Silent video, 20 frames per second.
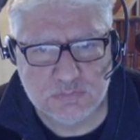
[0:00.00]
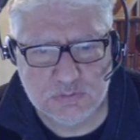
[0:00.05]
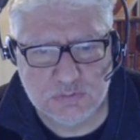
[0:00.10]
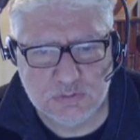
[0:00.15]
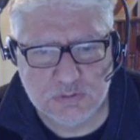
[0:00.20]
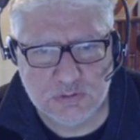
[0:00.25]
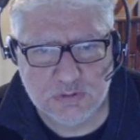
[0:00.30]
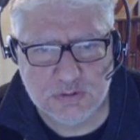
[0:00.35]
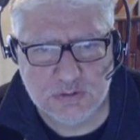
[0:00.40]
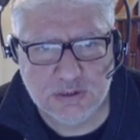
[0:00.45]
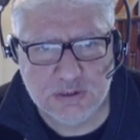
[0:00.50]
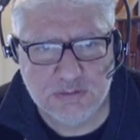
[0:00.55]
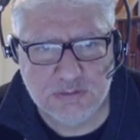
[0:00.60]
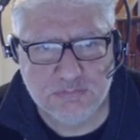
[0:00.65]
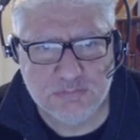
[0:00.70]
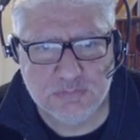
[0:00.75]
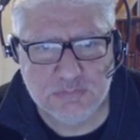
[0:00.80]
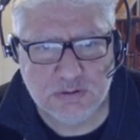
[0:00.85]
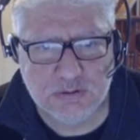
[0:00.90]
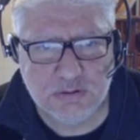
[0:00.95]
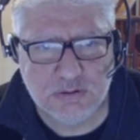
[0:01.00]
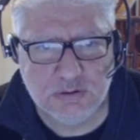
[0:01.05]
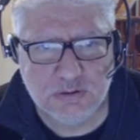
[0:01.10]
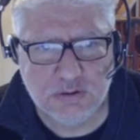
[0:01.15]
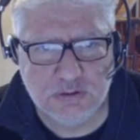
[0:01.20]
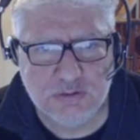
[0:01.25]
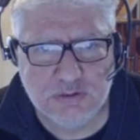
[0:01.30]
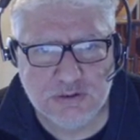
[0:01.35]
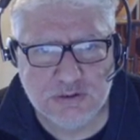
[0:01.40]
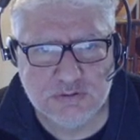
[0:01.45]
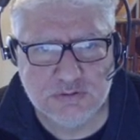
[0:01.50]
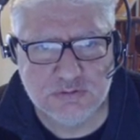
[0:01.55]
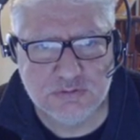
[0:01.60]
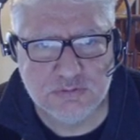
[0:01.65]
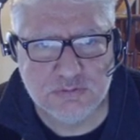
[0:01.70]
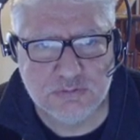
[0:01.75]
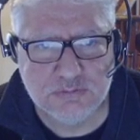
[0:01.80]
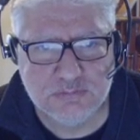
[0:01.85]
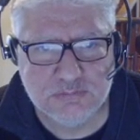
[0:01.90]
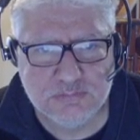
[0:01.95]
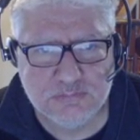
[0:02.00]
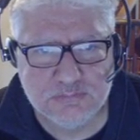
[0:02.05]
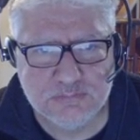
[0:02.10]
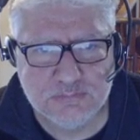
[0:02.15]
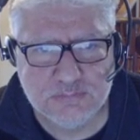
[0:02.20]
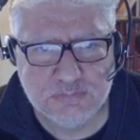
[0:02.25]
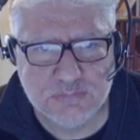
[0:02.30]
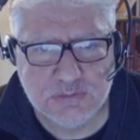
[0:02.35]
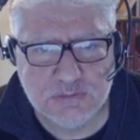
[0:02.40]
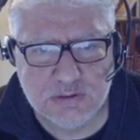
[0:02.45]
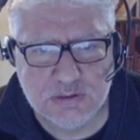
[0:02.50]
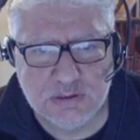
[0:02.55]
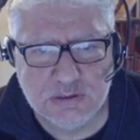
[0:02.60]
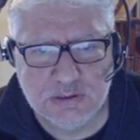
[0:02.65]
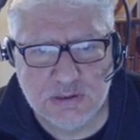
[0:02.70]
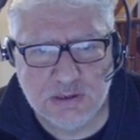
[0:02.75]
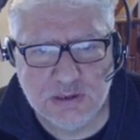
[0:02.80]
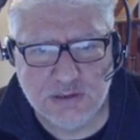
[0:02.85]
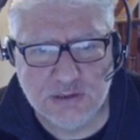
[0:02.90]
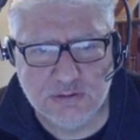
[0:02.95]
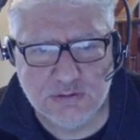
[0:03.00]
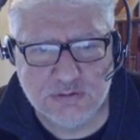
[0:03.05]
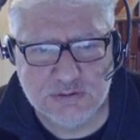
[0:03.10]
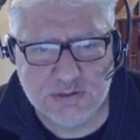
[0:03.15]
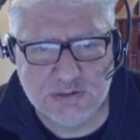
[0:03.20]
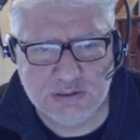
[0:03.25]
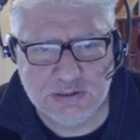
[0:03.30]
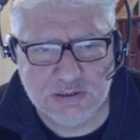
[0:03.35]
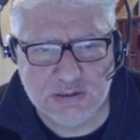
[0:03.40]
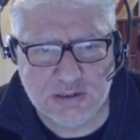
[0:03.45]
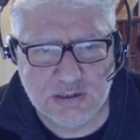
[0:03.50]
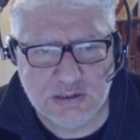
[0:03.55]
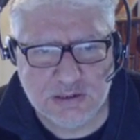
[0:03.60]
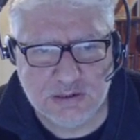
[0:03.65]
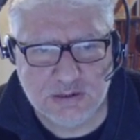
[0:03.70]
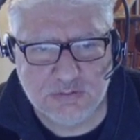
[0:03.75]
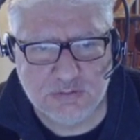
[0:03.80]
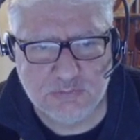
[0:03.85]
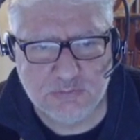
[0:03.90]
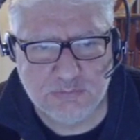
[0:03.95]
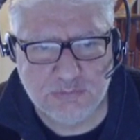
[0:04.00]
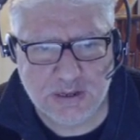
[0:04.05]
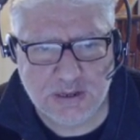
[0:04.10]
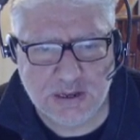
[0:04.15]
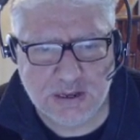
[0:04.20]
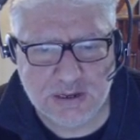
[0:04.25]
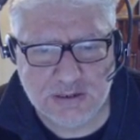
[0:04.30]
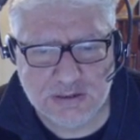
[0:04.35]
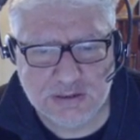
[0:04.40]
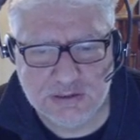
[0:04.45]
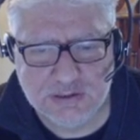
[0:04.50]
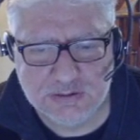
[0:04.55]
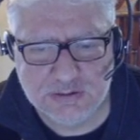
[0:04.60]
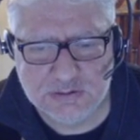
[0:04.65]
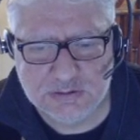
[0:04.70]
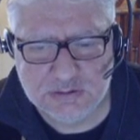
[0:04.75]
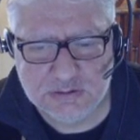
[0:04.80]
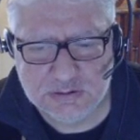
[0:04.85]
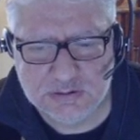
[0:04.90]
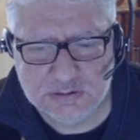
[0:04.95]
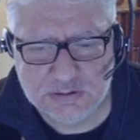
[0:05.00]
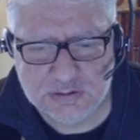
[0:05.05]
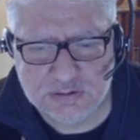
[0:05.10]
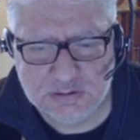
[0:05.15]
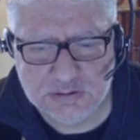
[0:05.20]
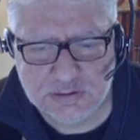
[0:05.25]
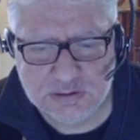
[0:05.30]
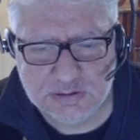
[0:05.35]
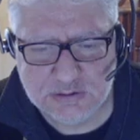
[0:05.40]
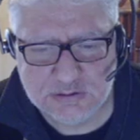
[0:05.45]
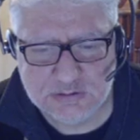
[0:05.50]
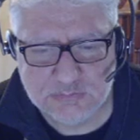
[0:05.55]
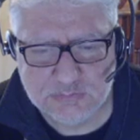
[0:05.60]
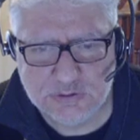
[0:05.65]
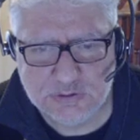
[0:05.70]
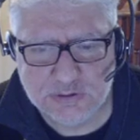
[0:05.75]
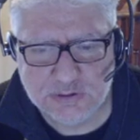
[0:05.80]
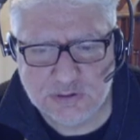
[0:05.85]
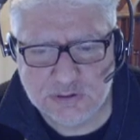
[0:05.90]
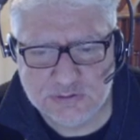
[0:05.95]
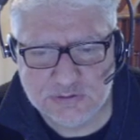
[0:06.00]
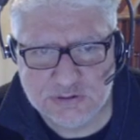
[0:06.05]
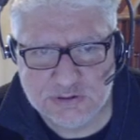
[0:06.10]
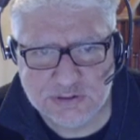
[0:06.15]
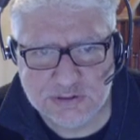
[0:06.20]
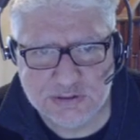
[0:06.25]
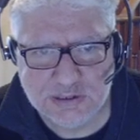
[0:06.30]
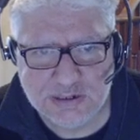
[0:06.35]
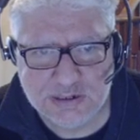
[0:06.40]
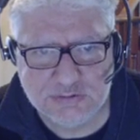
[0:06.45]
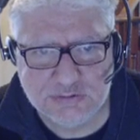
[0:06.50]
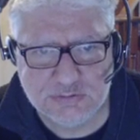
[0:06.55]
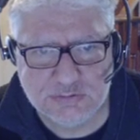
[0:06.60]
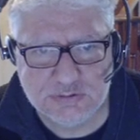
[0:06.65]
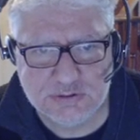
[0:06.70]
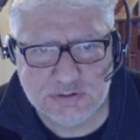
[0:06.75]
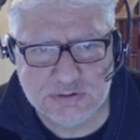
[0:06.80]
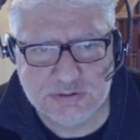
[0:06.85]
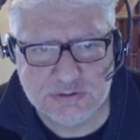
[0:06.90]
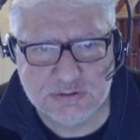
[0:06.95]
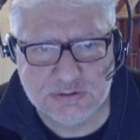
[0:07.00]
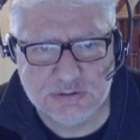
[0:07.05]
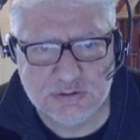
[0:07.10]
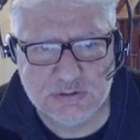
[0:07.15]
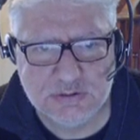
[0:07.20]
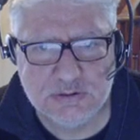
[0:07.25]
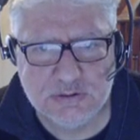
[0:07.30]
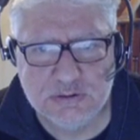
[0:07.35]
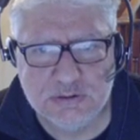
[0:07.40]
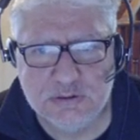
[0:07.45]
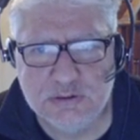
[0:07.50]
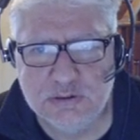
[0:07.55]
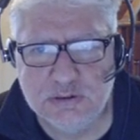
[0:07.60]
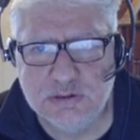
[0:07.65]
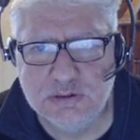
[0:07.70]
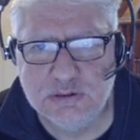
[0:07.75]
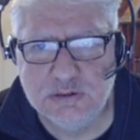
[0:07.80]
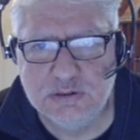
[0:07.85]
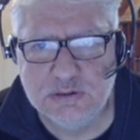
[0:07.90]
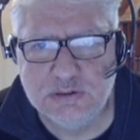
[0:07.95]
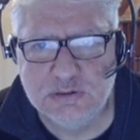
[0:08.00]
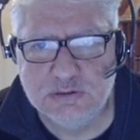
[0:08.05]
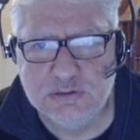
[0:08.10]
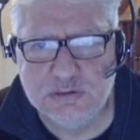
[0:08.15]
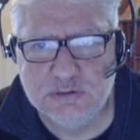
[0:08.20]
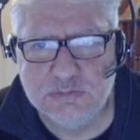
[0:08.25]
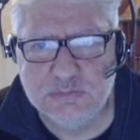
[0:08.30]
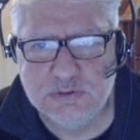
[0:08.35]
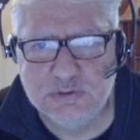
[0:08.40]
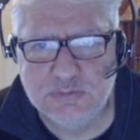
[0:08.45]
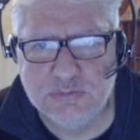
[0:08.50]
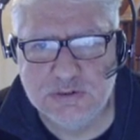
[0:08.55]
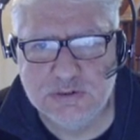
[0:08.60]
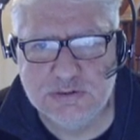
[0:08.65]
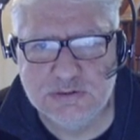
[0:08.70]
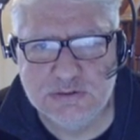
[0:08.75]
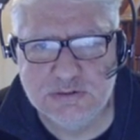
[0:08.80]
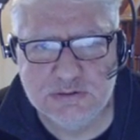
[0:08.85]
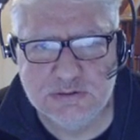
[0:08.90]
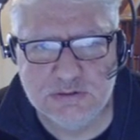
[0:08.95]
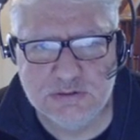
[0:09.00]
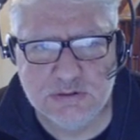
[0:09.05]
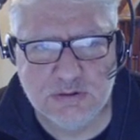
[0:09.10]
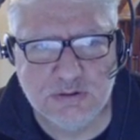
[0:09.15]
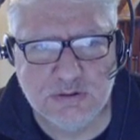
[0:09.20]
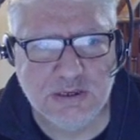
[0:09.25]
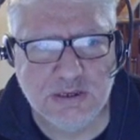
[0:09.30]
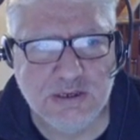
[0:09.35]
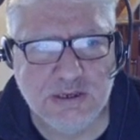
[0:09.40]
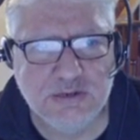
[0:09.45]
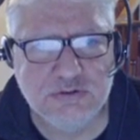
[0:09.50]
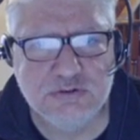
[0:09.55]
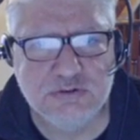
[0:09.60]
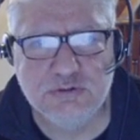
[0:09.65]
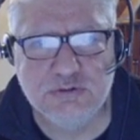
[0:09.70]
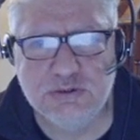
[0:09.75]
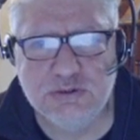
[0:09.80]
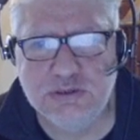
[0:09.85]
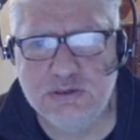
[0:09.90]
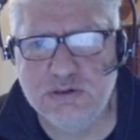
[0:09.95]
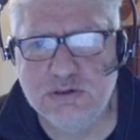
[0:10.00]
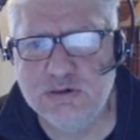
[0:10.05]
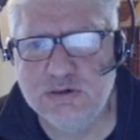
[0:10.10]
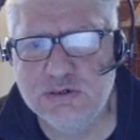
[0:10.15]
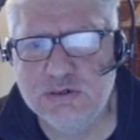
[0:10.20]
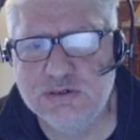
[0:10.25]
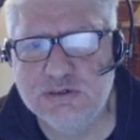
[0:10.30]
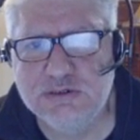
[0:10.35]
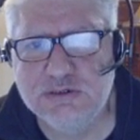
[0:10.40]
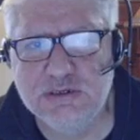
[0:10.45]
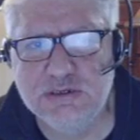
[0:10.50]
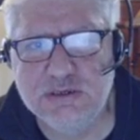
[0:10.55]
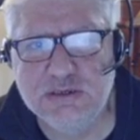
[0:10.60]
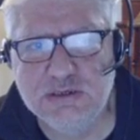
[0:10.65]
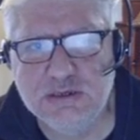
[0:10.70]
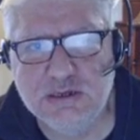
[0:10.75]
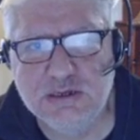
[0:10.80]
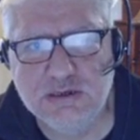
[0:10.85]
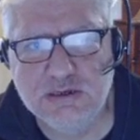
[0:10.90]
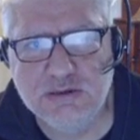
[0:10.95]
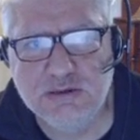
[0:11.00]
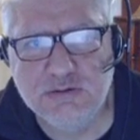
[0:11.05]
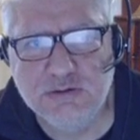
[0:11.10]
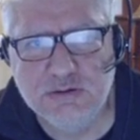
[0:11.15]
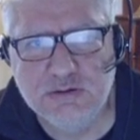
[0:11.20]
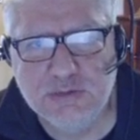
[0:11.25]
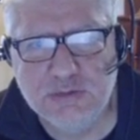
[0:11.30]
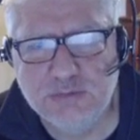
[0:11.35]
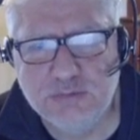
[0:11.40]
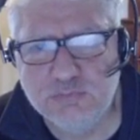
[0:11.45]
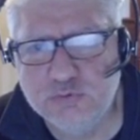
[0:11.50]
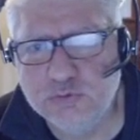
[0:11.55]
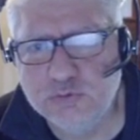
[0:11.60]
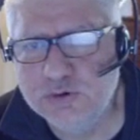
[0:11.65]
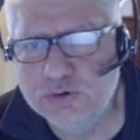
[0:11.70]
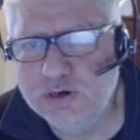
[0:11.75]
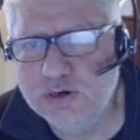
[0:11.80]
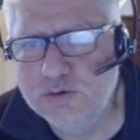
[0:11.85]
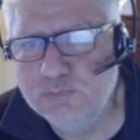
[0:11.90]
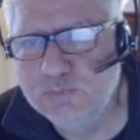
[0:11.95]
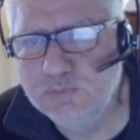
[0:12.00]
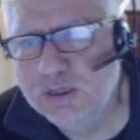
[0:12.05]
Okay. All right. So it looks like we're back. It's relaunching Lazarus. Minimize this. Okay, and so here is the my program